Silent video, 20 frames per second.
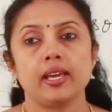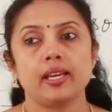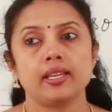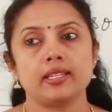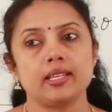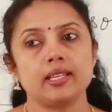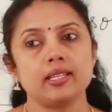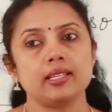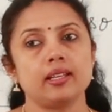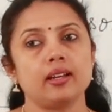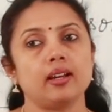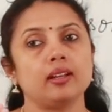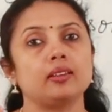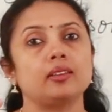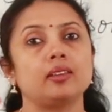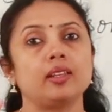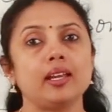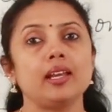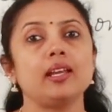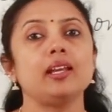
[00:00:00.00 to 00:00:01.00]
He says there are
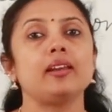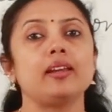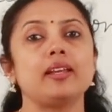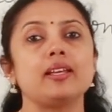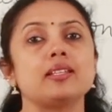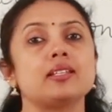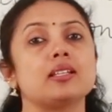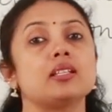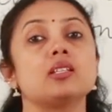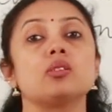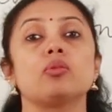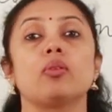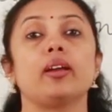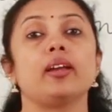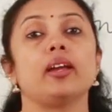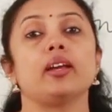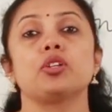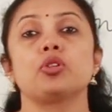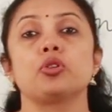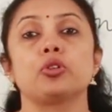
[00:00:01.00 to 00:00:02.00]
three reasons
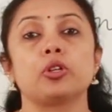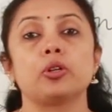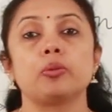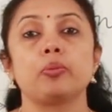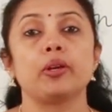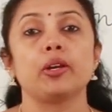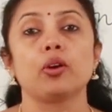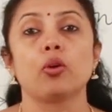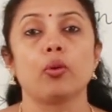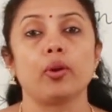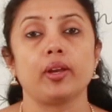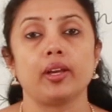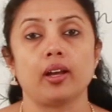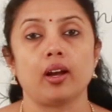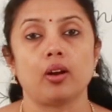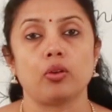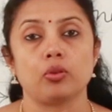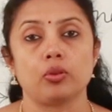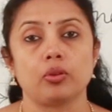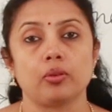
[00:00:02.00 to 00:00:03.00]
why I shouldn't be going
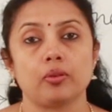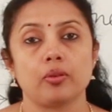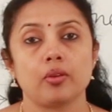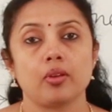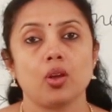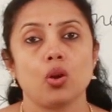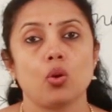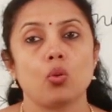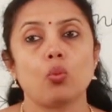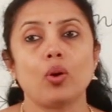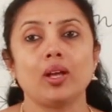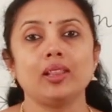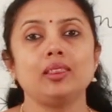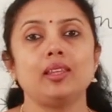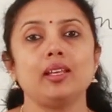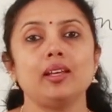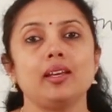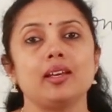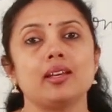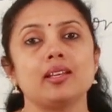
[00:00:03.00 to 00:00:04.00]
out. One
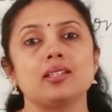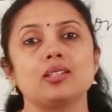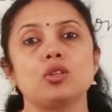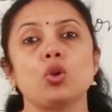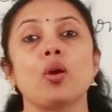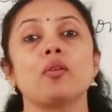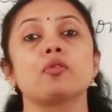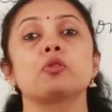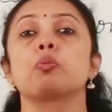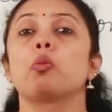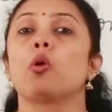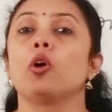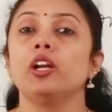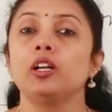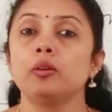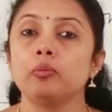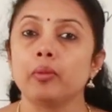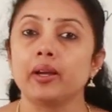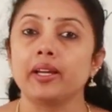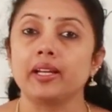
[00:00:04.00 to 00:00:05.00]
thing is you have
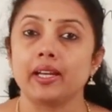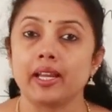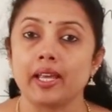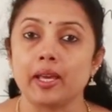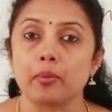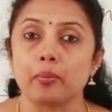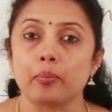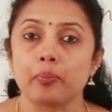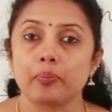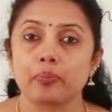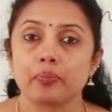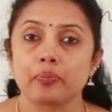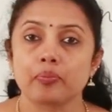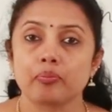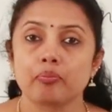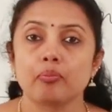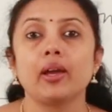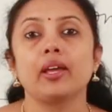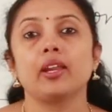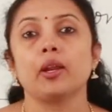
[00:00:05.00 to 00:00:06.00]
spoiled my name.
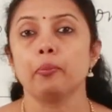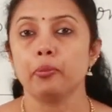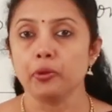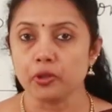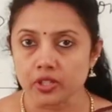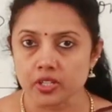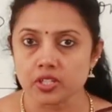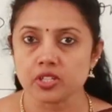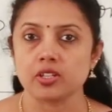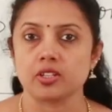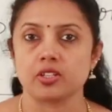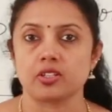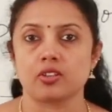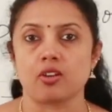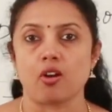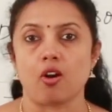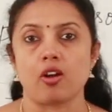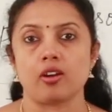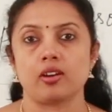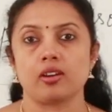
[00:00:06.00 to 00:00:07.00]
My reputation is
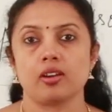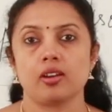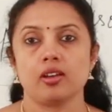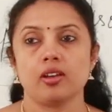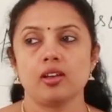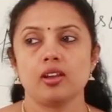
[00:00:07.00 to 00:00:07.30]
gone.